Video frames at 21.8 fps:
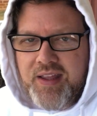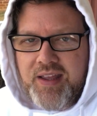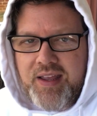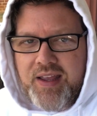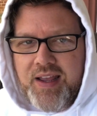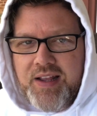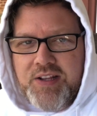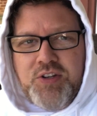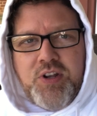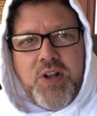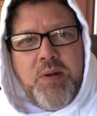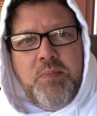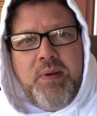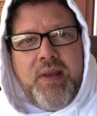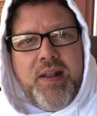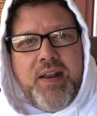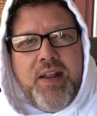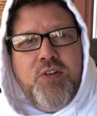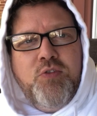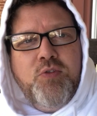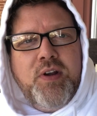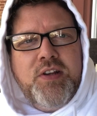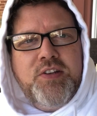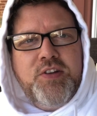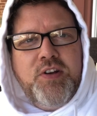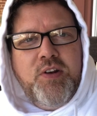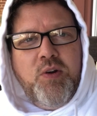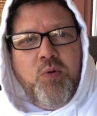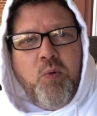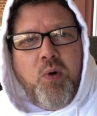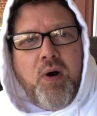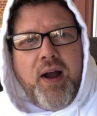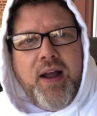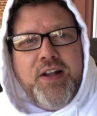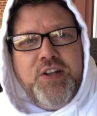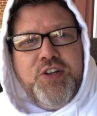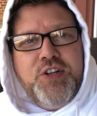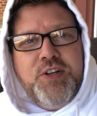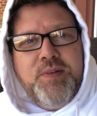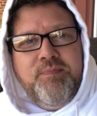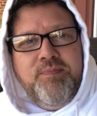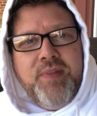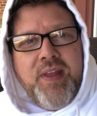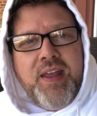It's going to be an interesting to
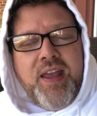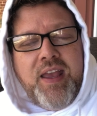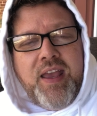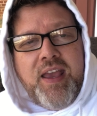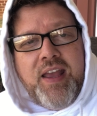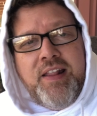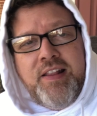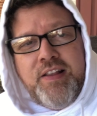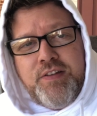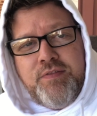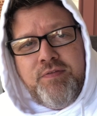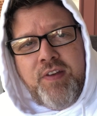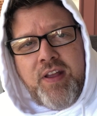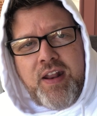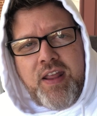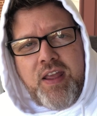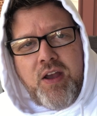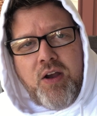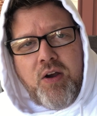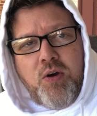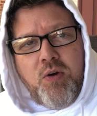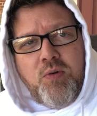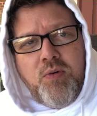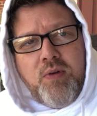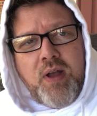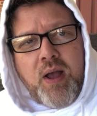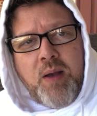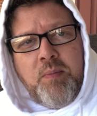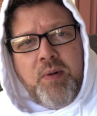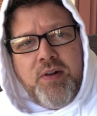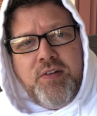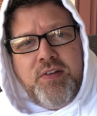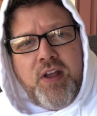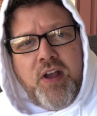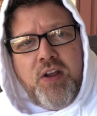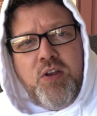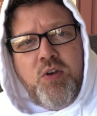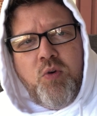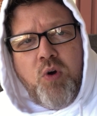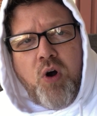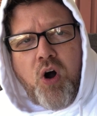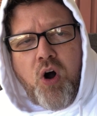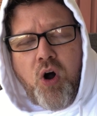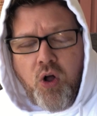watch. In this video, I'm going to tell
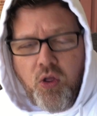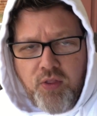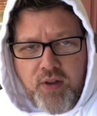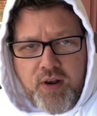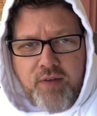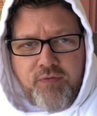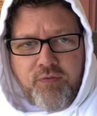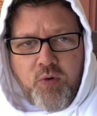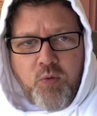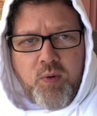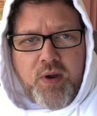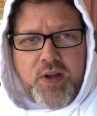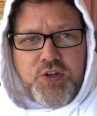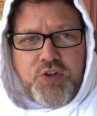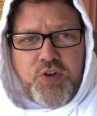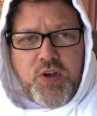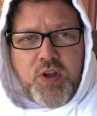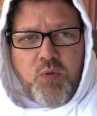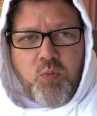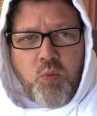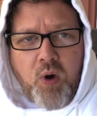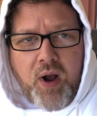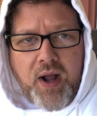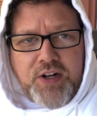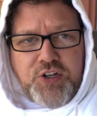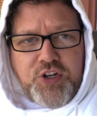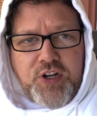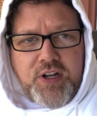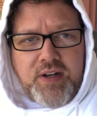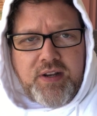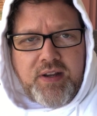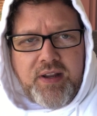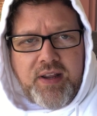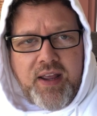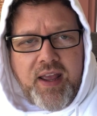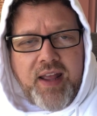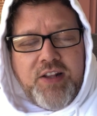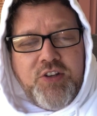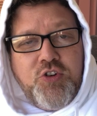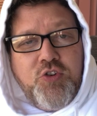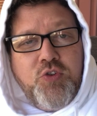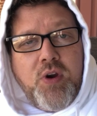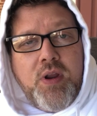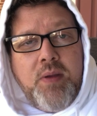you all the different ways you can watch it
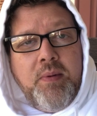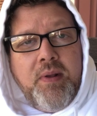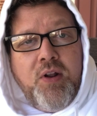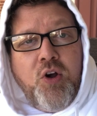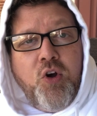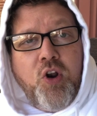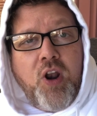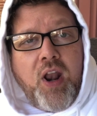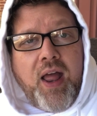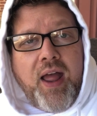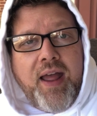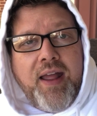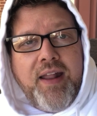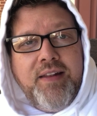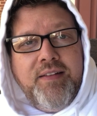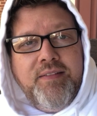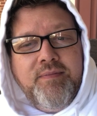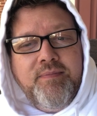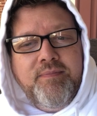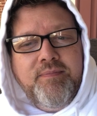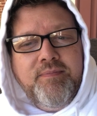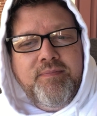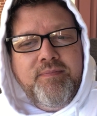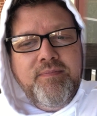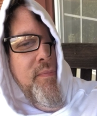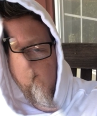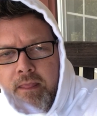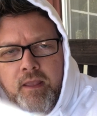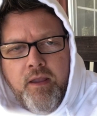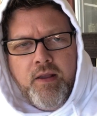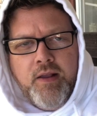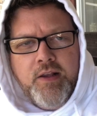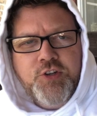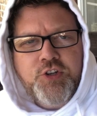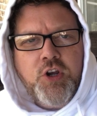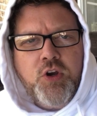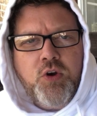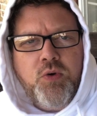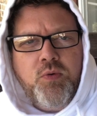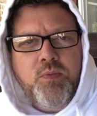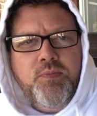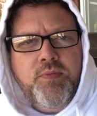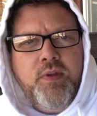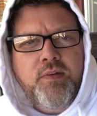and stream it online.
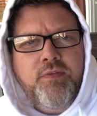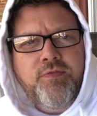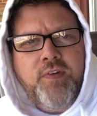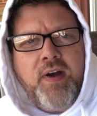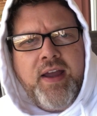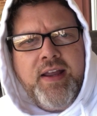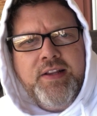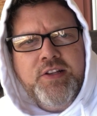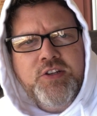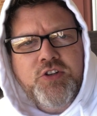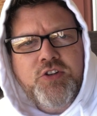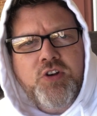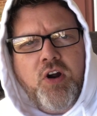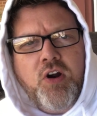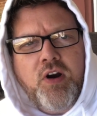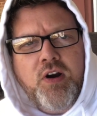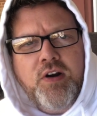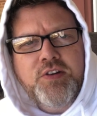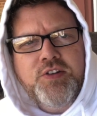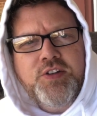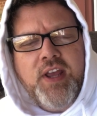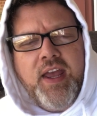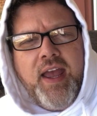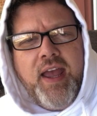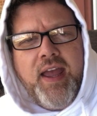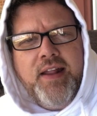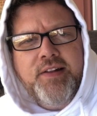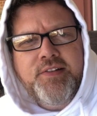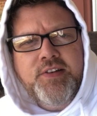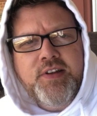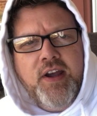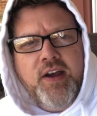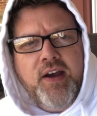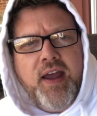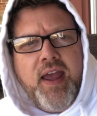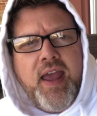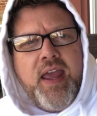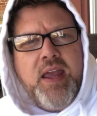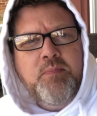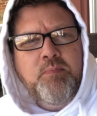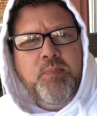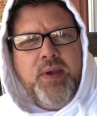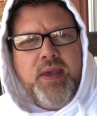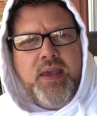So the fight starts at
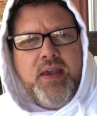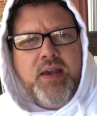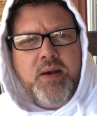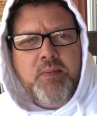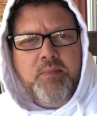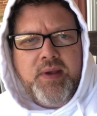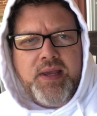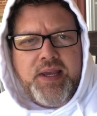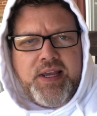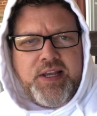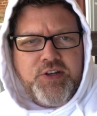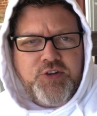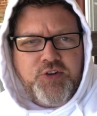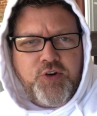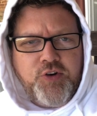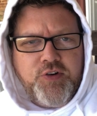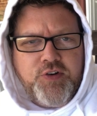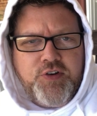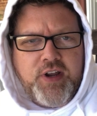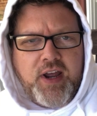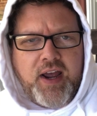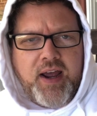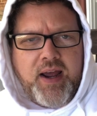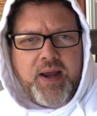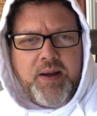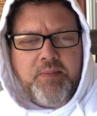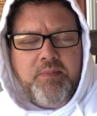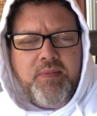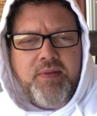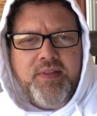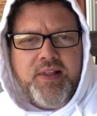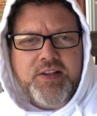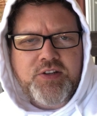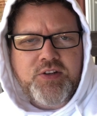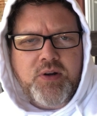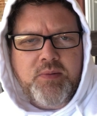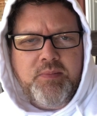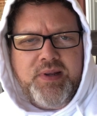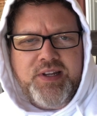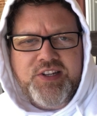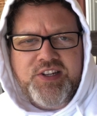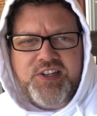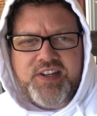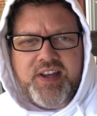8 p.m. Eastern time. That's going to
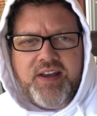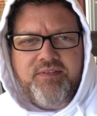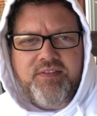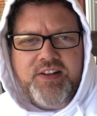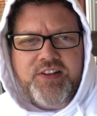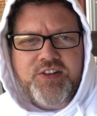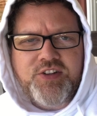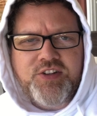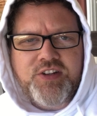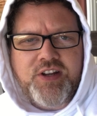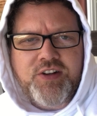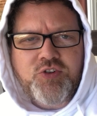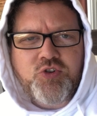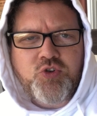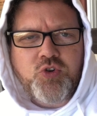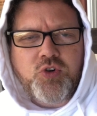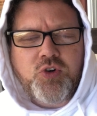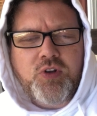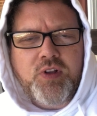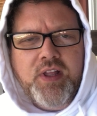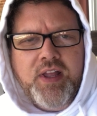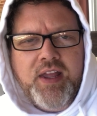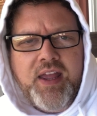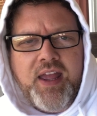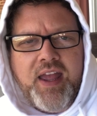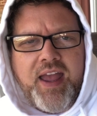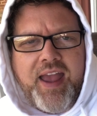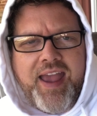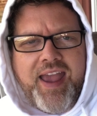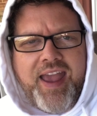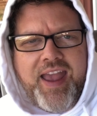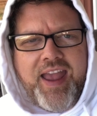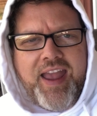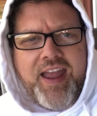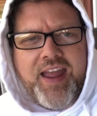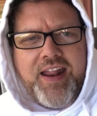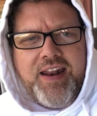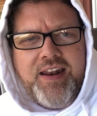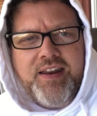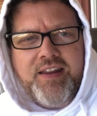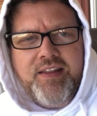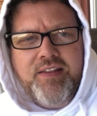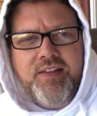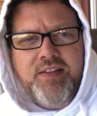be 7 Central,
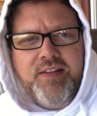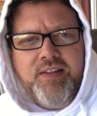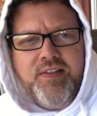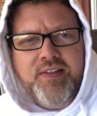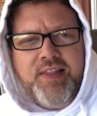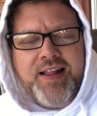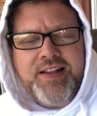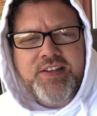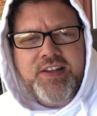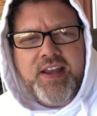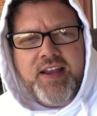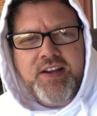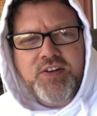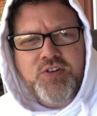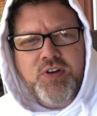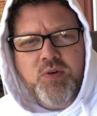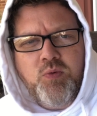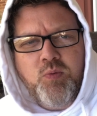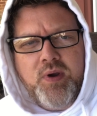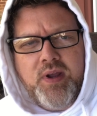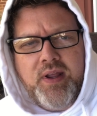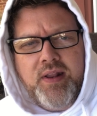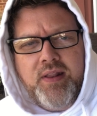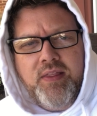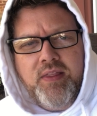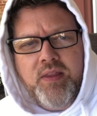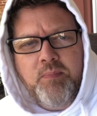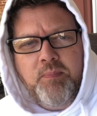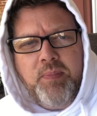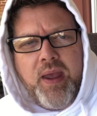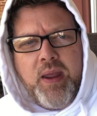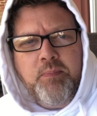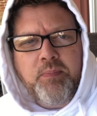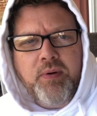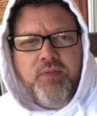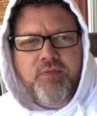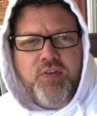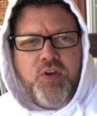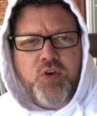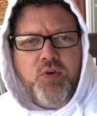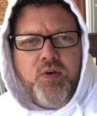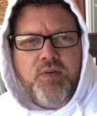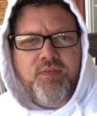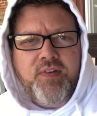and that's actually when the
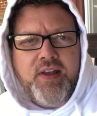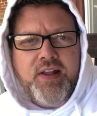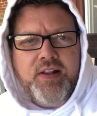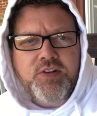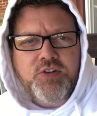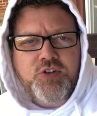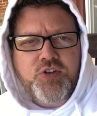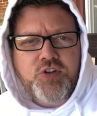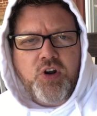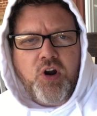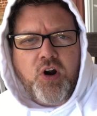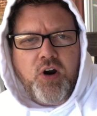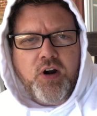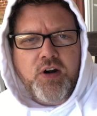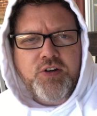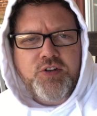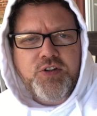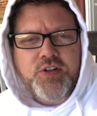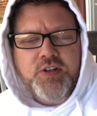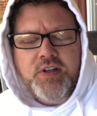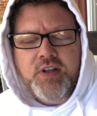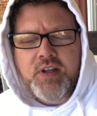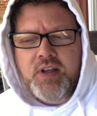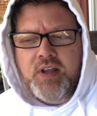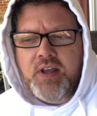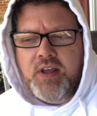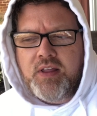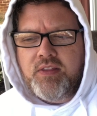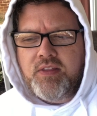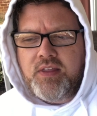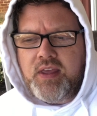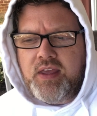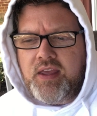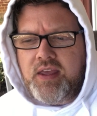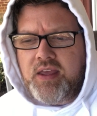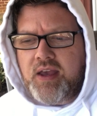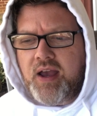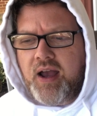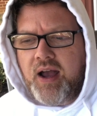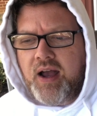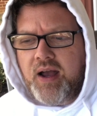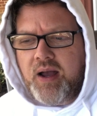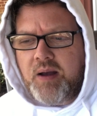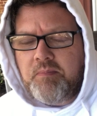pay-per-view event starts. The
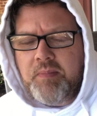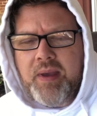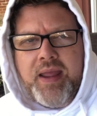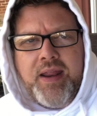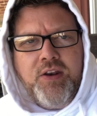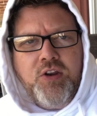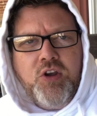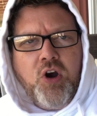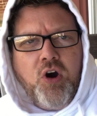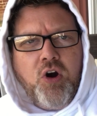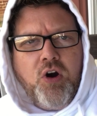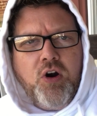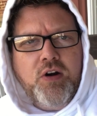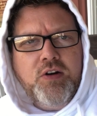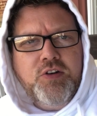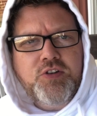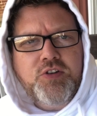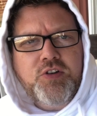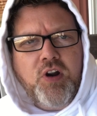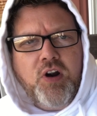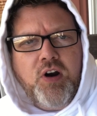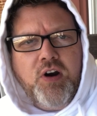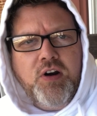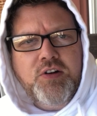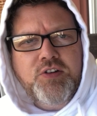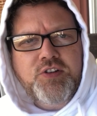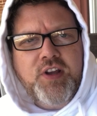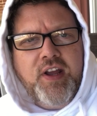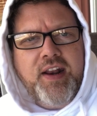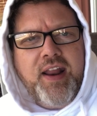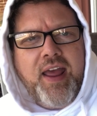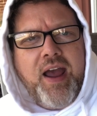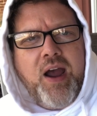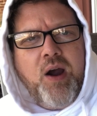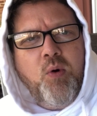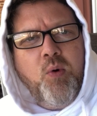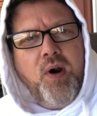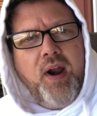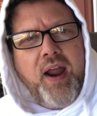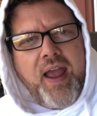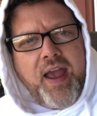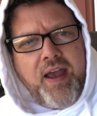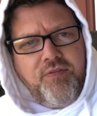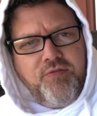main card starts an
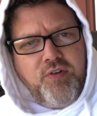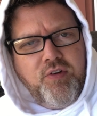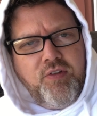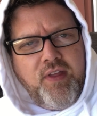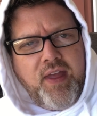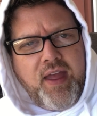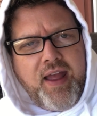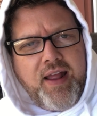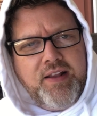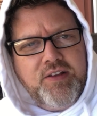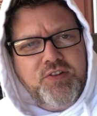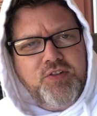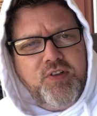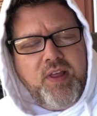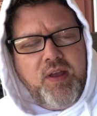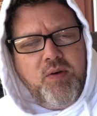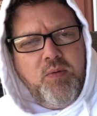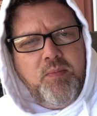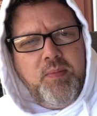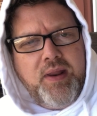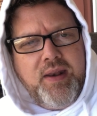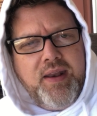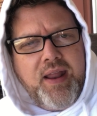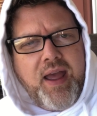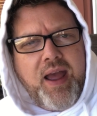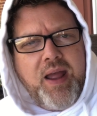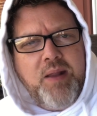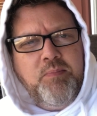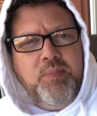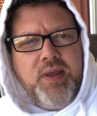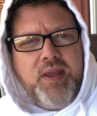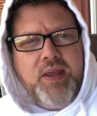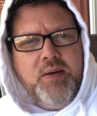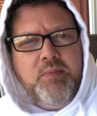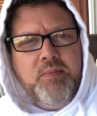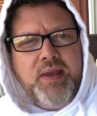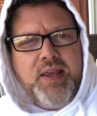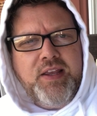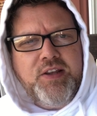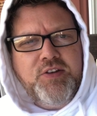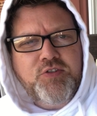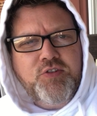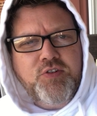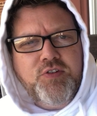hour after that, so that would be 9 p.m.
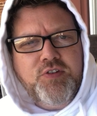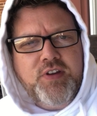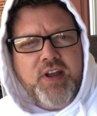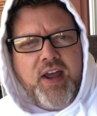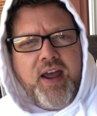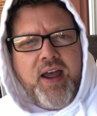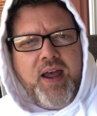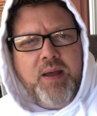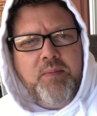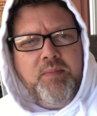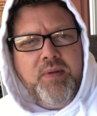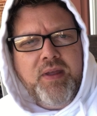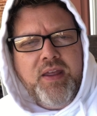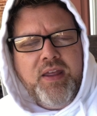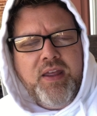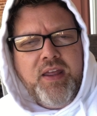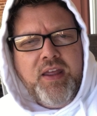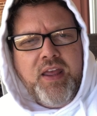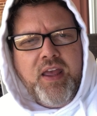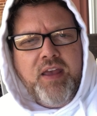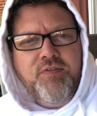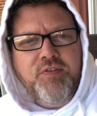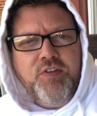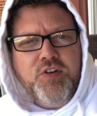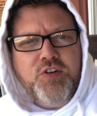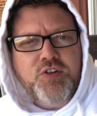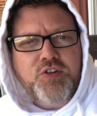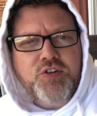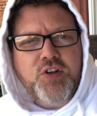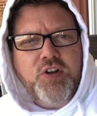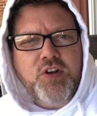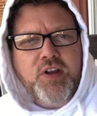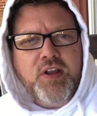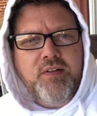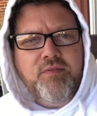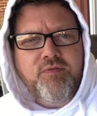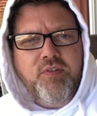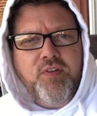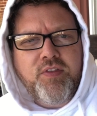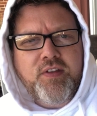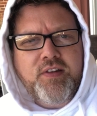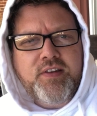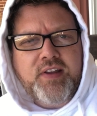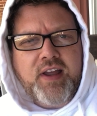Eastern time if you're just looking
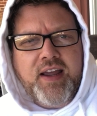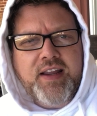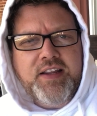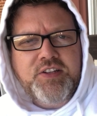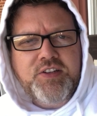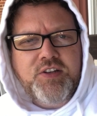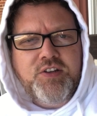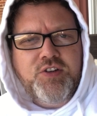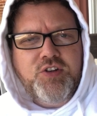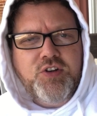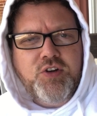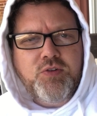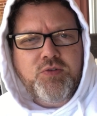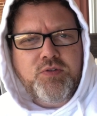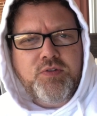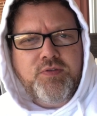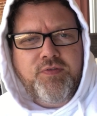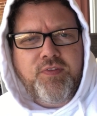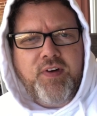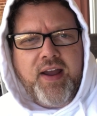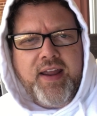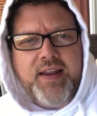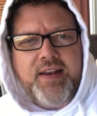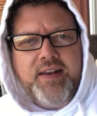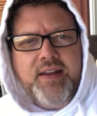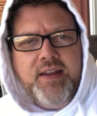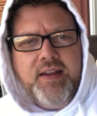for the Tyson-Jones fight.